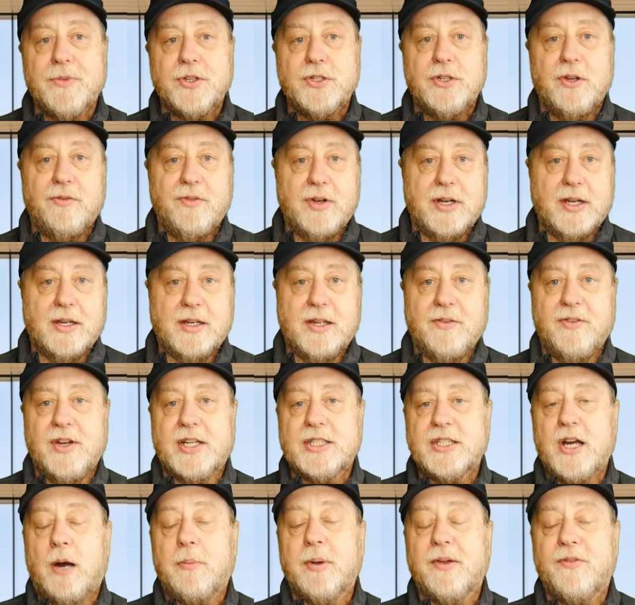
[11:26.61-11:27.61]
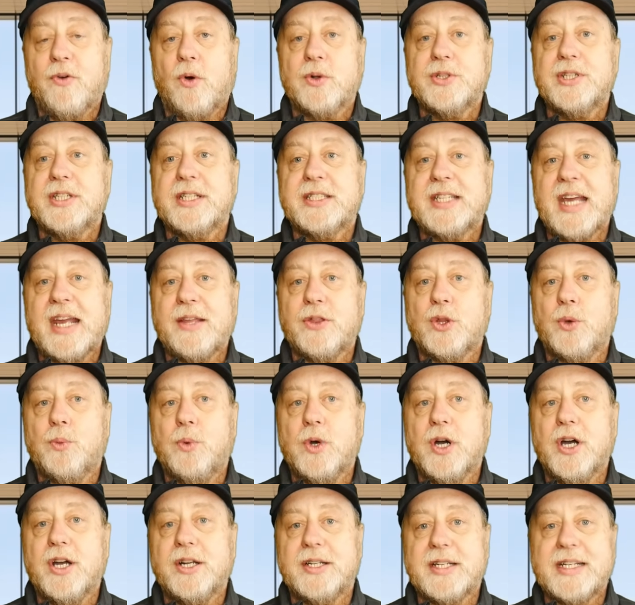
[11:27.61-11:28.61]
So if I give an example, if I wanted to take the
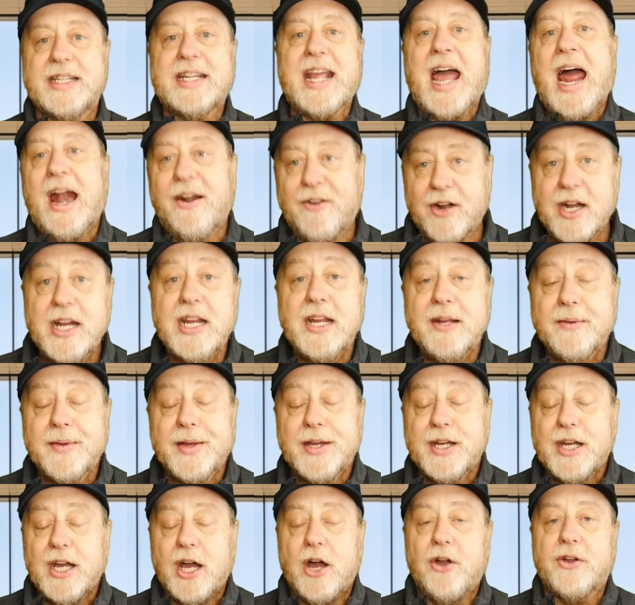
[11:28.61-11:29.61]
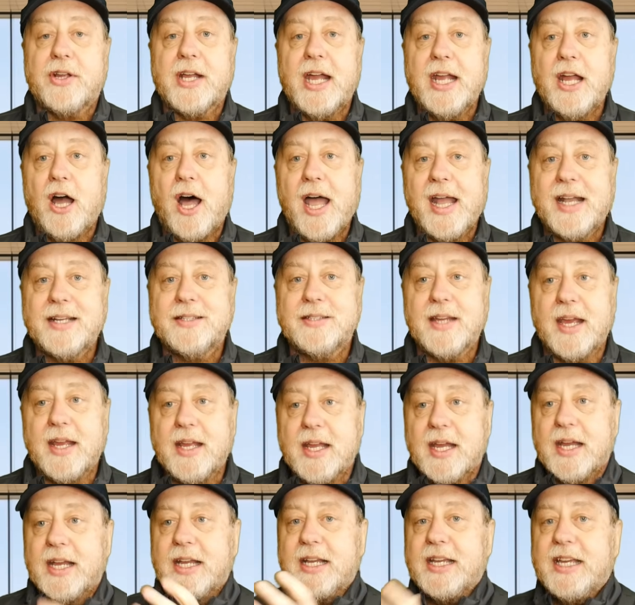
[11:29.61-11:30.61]
word Gary, okay, I could
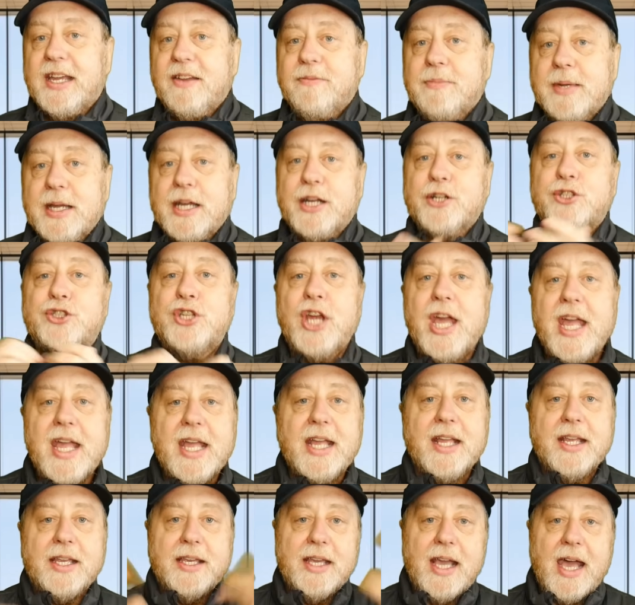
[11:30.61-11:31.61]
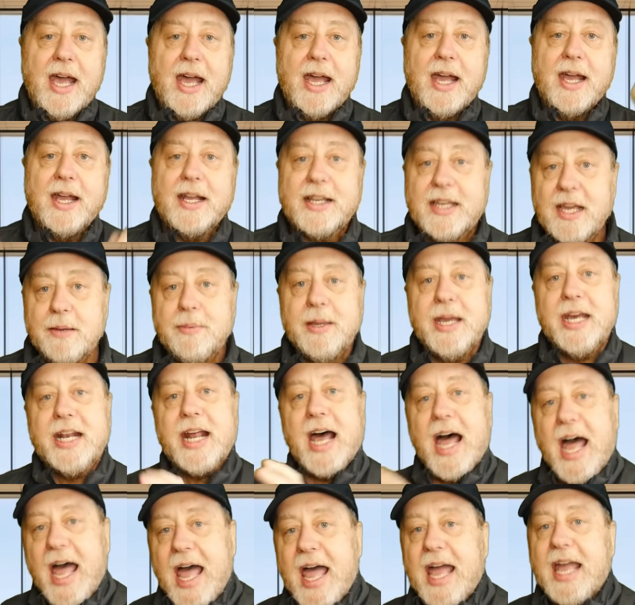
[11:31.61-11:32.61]
say, give me a G, yeah, give me an
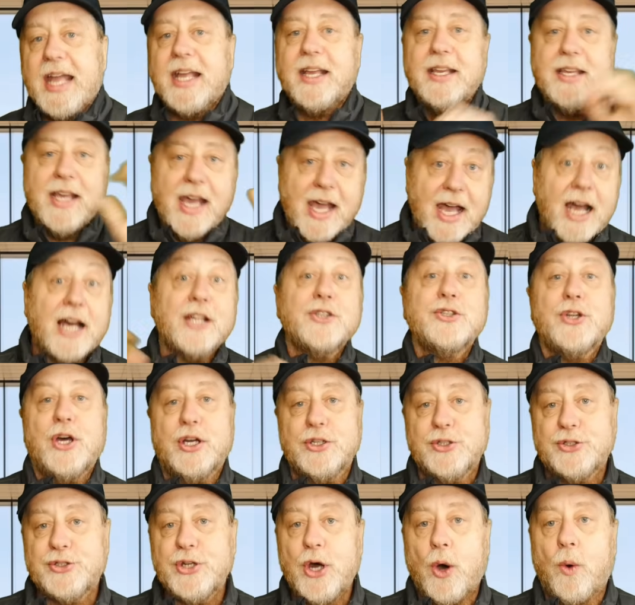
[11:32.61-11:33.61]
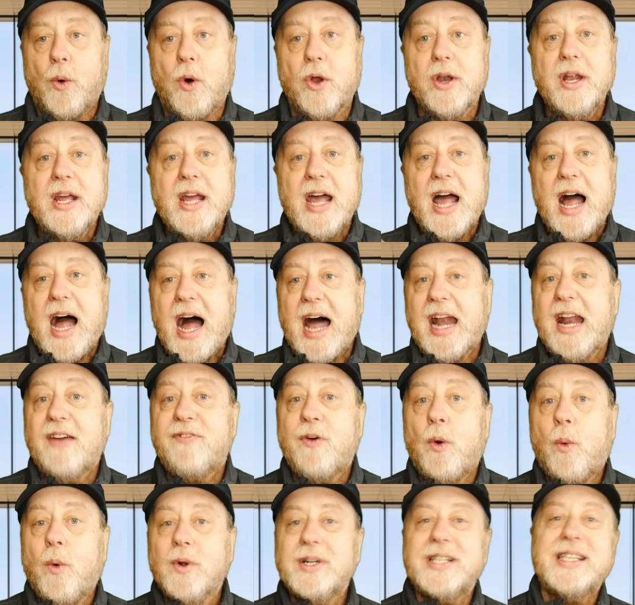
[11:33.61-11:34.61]
A, yeah, and so on. And if
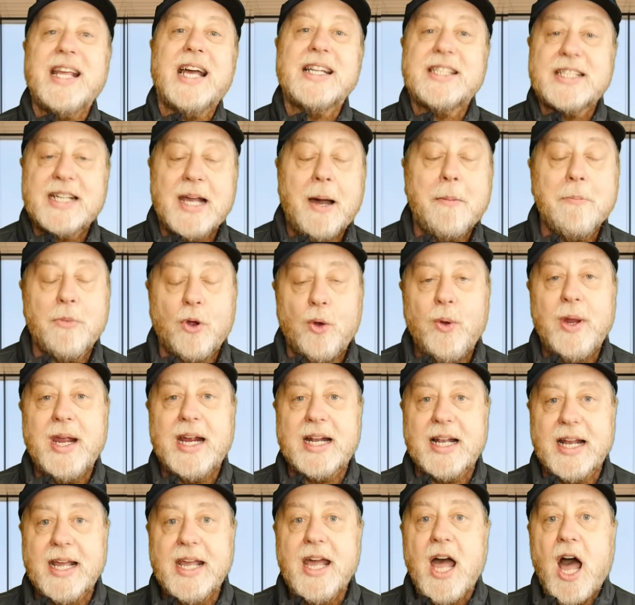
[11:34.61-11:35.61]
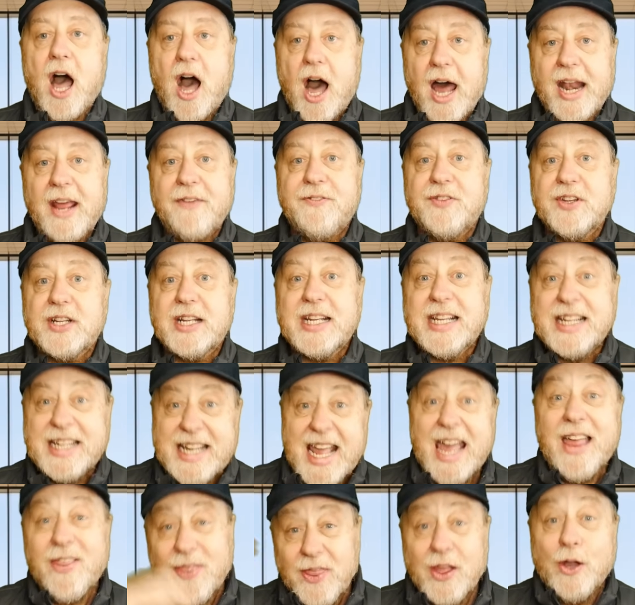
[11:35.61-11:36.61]
I wanted that to come quickly, I'd have to
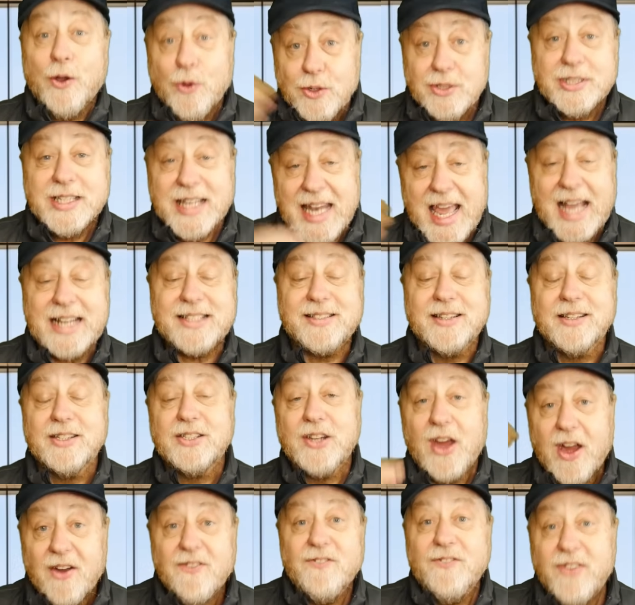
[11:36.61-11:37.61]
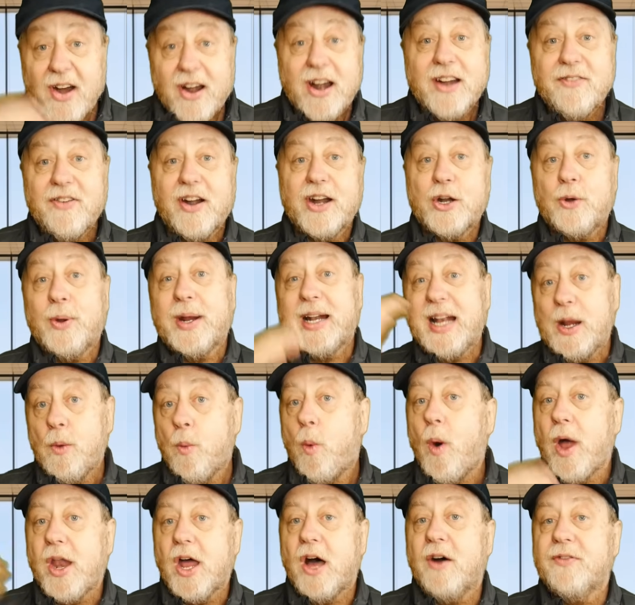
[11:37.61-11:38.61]
get those letters very, very quickly,
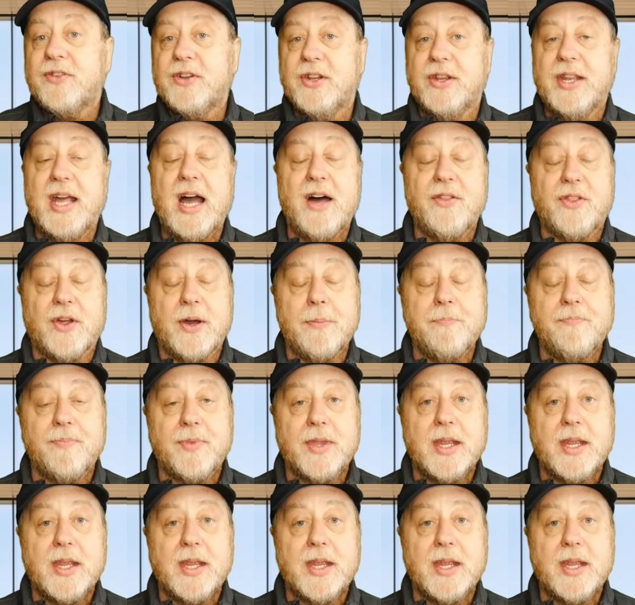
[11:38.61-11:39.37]
one after the other.